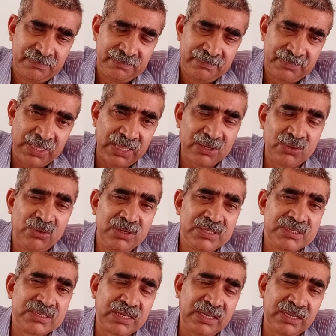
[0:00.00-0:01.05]
They are called
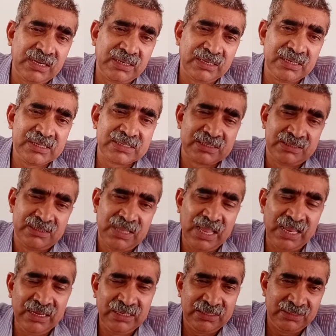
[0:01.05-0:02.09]
secretaries,
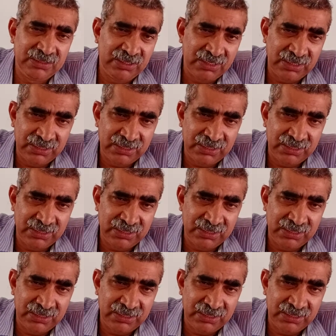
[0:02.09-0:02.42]
and